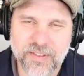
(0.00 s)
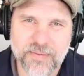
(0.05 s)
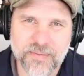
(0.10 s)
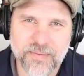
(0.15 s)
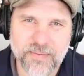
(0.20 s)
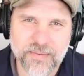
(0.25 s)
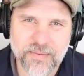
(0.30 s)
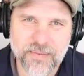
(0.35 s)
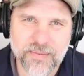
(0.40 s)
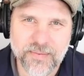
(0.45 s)

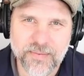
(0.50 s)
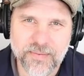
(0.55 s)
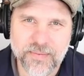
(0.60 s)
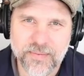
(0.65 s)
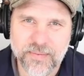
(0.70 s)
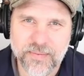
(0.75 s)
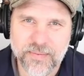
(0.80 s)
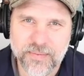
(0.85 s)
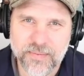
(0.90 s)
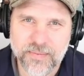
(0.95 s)

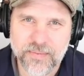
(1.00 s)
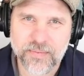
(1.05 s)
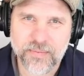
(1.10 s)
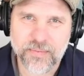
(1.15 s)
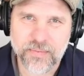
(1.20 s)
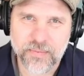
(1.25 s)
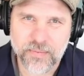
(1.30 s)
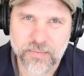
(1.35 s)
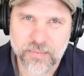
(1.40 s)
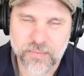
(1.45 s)

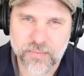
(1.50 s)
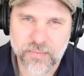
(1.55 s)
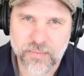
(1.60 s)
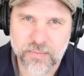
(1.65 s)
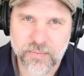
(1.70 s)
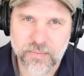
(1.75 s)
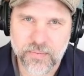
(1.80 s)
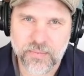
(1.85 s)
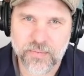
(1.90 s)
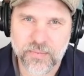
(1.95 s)

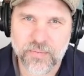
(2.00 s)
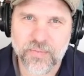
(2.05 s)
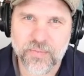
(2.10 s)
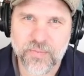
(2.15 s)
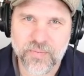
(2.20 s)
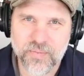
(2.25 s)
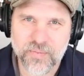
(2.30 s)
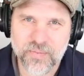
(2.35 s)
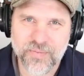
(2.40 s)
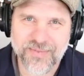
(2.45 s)

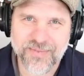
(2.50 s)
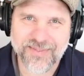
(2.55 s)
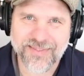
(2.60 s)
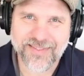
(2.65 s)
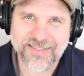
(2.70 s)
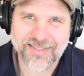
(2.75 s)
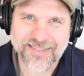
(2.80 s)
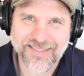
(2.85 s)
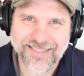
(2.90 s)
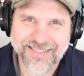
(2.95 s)

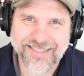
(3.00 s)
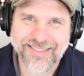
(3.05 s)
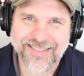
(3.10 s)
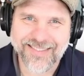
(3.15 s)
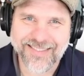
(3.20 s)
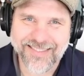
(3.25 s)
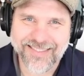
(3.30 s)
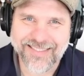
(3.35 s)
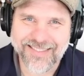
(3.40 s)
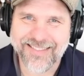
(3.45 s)

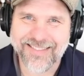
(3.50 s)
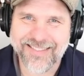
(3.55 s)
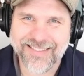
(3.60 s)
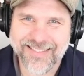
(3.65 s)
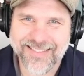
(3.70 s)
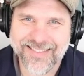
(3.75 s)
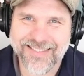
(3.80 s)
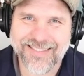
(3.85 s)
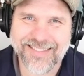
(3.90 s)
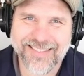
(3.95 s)

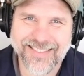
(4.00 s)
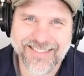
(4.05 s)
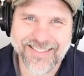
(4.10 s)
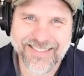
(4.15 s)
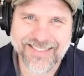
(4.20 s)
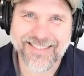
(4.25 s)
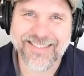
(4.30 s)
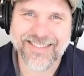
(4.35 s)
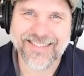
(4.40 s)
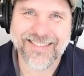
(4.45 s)

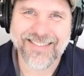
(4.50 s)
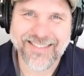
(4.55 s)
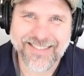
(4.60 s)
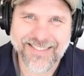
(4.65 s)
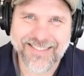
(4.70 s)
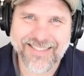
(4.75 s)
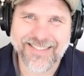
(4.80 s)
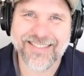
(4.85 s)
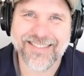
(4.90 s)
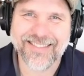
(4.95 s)

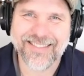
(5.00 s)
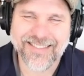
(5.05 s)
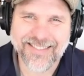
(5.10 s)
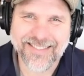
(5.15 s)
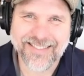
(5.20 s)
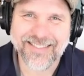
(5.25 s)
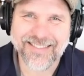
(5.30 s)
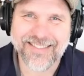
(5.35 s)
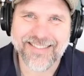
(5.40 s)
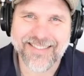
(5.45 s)

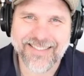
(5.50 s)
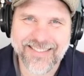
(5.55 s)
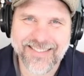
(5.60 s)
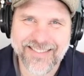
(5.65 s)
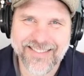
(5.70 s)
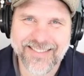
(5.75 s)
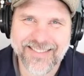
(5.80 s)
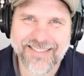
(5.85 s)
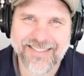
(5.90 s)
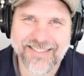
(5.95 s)
(not speaking)